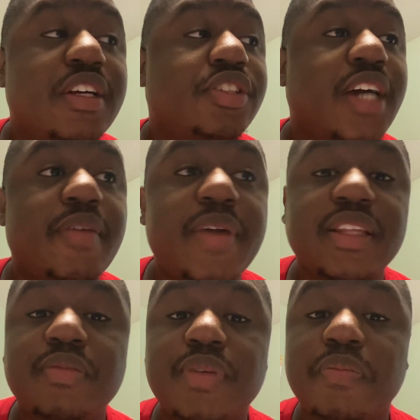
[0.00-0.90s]
trying to make
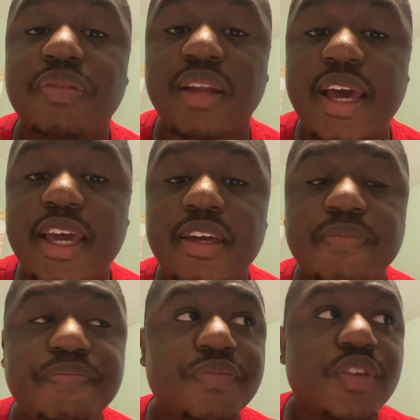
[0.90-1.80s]
the big
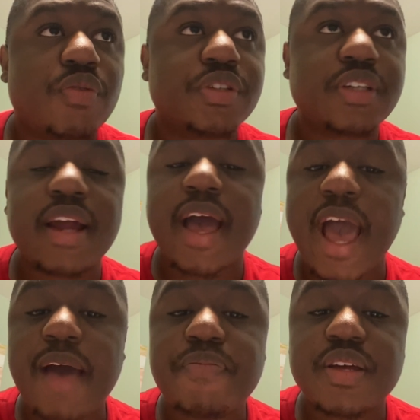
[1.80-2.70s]
play, what's going to
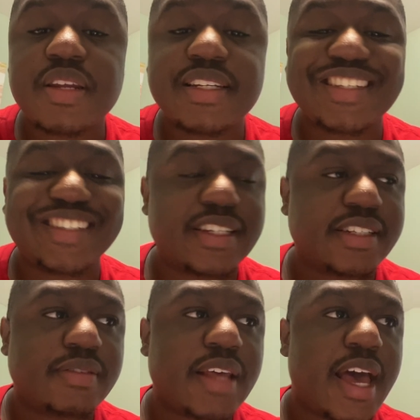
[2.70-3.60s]
happen is
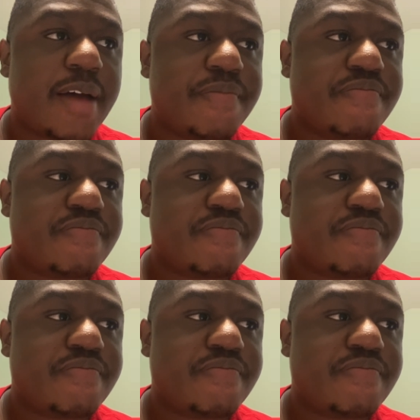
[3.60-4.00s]
just that,